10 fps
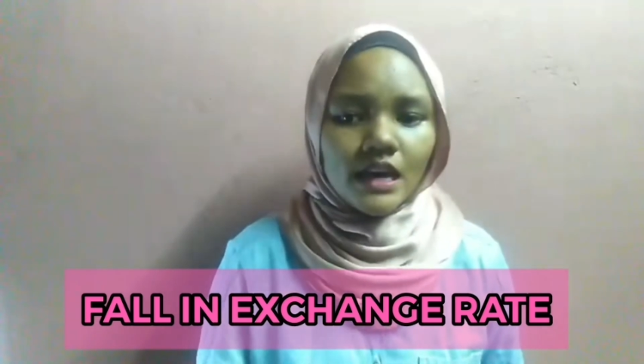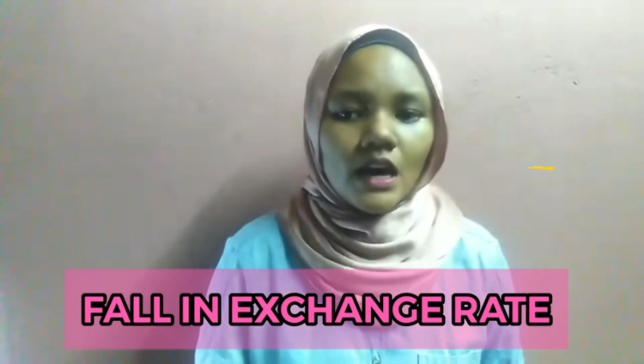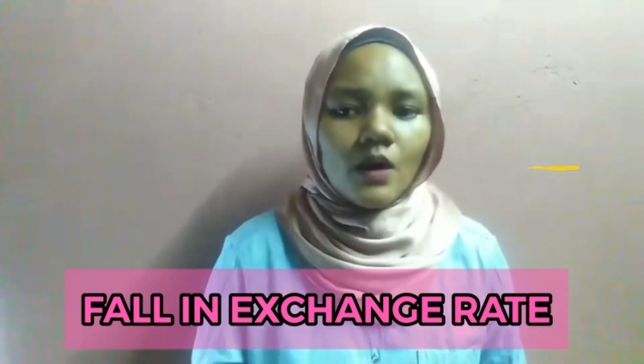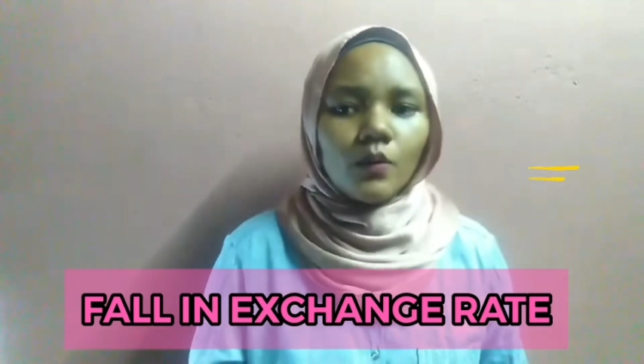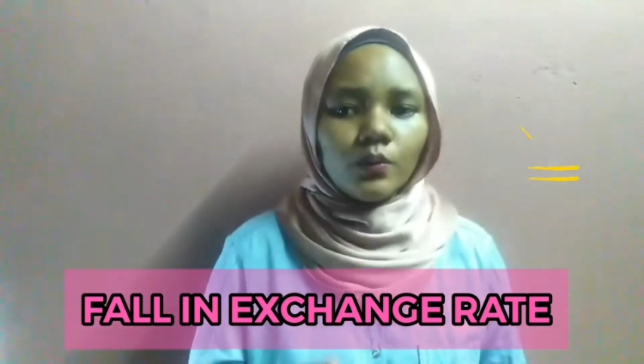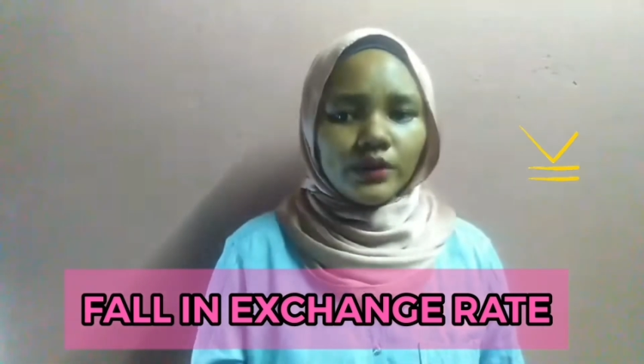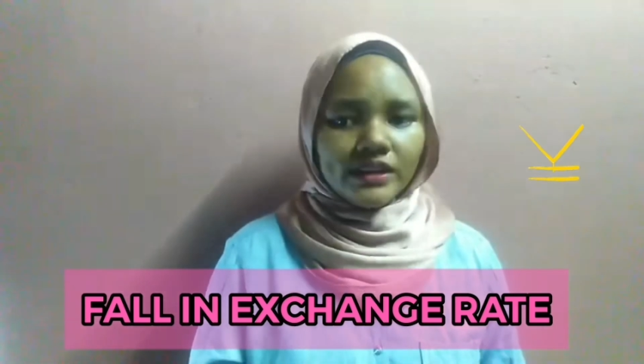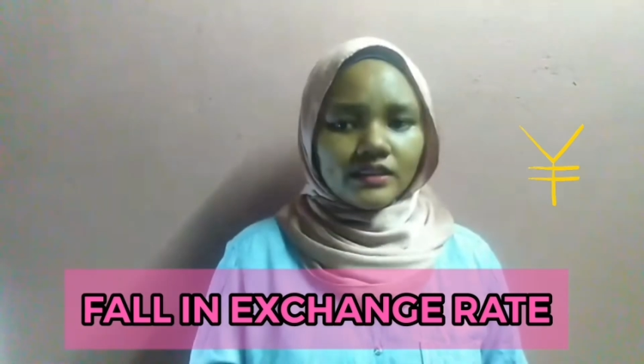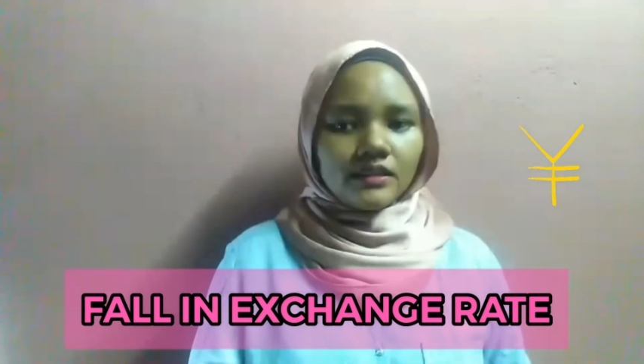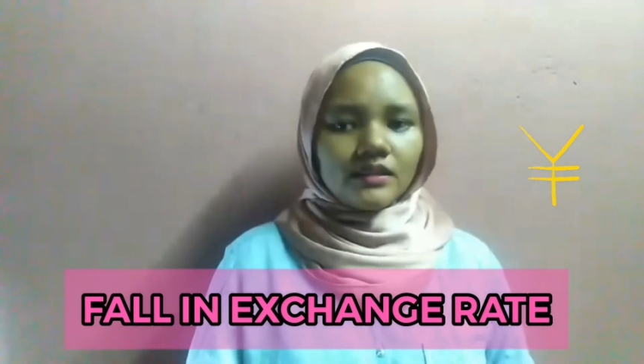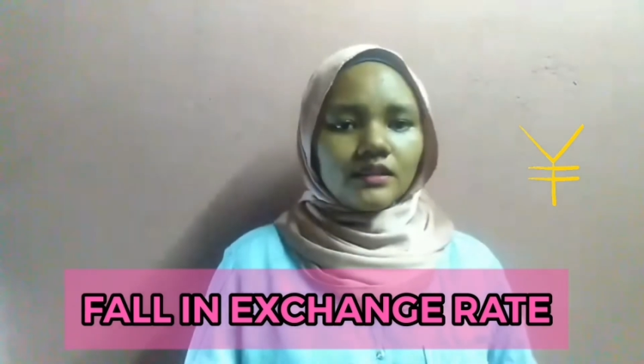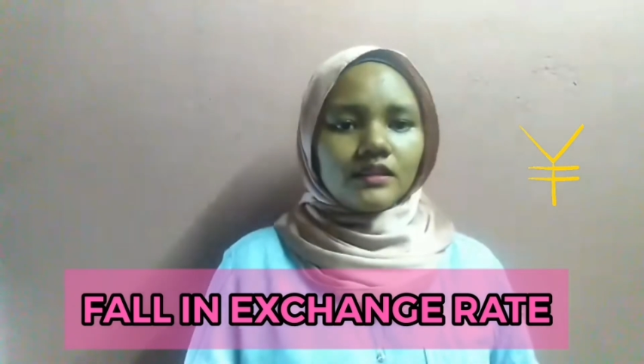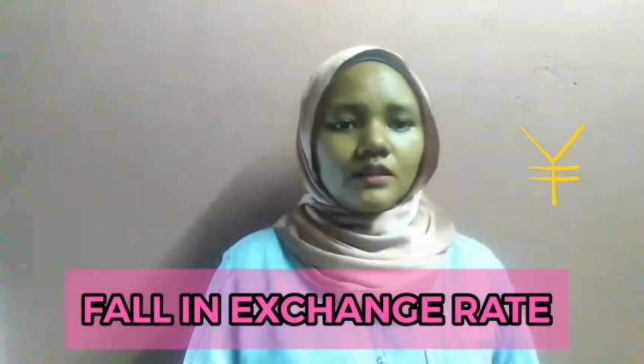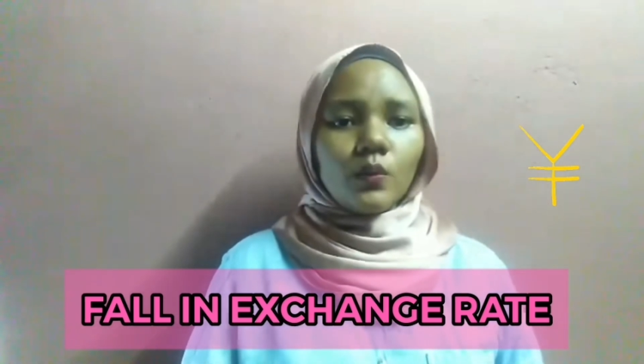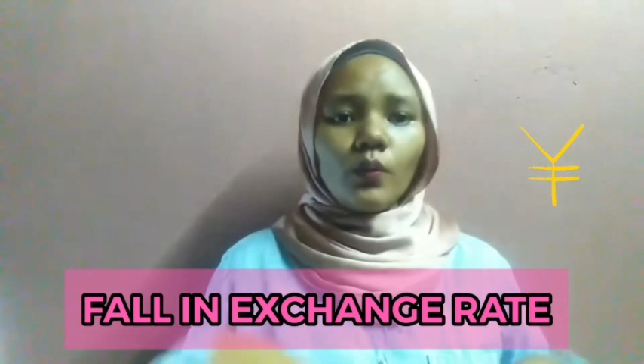
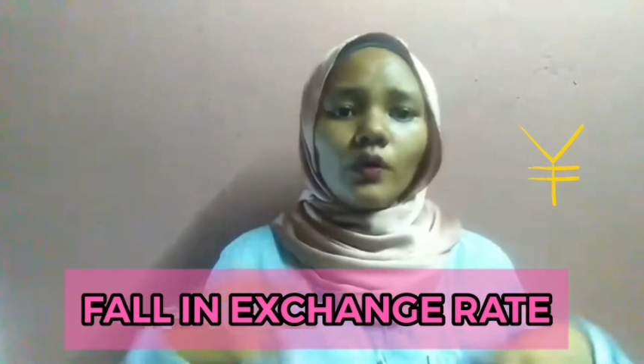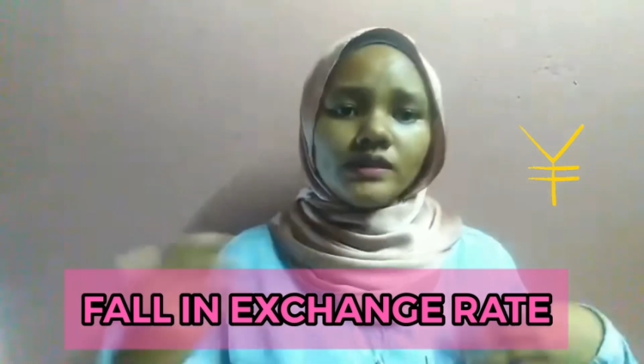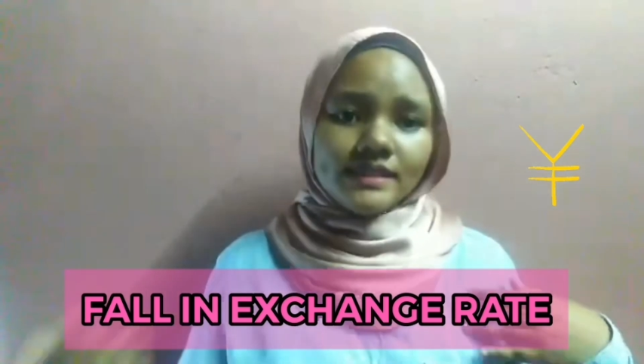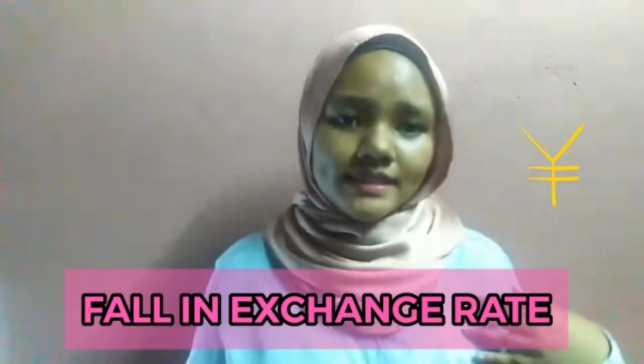will worsen the